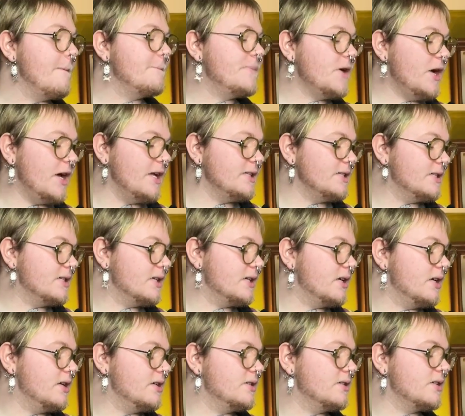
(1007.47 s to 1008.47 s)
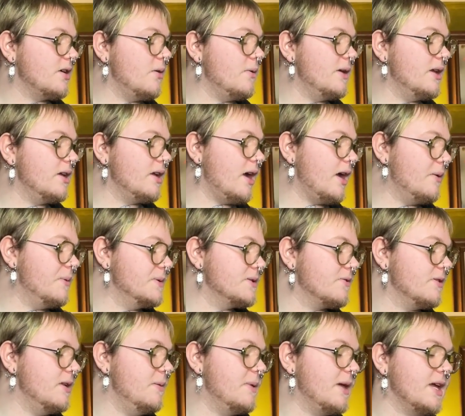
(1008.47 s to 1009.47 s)
But sewing, I was
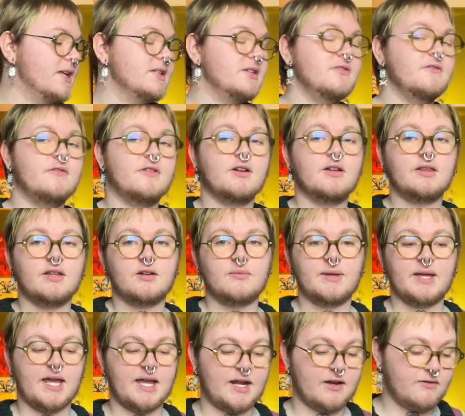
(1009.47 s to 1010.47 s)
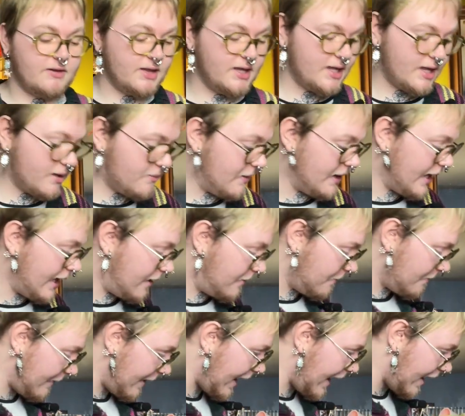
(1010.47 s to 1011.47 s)
really big into for a little bit, and I really like making
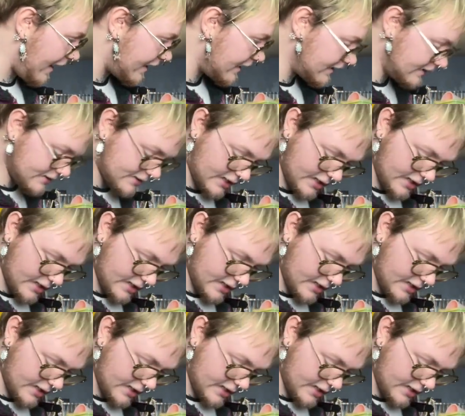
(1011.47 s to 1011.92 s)
bags.